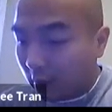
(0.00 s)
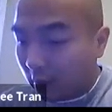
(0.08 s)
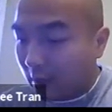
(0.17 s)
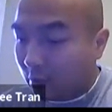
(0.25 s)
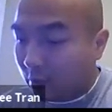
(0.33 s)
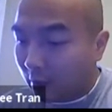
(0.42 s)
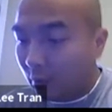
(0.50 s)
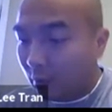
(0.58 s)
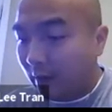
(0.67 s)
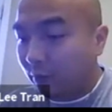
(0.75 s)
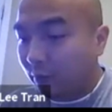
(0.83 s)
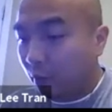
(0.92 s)
Okay, so I
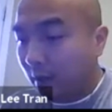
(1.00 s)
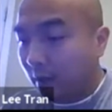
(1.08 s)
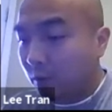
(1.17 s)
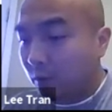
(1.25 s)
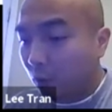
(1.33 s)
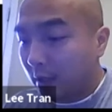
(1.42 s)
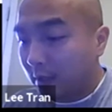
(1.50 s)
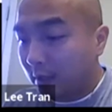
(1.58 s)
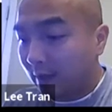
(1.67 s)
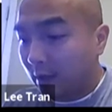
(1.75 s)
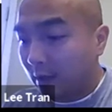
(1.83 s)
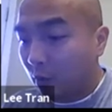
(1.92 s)
don't have to write it twice
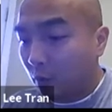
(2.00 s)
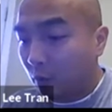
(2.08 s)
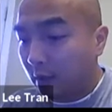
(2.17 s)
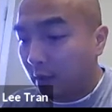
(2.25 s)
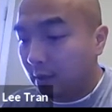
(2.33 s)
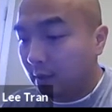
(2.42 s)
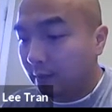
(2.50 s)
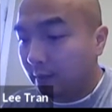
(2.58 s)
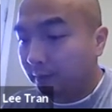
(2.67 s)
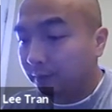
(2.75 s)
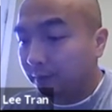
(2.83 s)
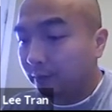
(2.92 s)
if I don't want.
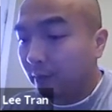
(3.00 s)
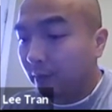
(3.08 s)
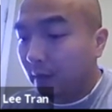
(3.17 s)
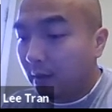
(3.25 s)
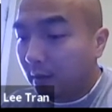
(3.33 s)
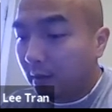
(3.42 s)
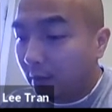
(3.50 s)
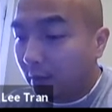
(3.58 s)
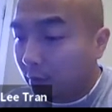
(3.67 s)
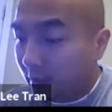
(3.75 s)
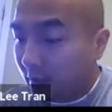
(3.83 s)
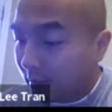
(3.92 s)

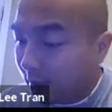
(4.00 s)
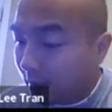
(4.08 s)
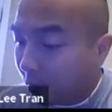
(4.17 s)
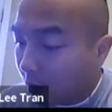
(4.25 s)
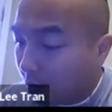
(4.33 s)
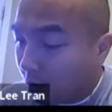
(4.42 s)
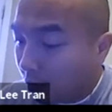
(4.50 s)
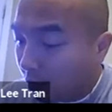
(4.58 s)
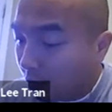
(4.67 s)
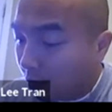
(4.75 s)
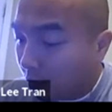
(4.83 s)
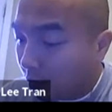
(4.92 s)
There's a
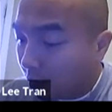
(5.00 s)
0.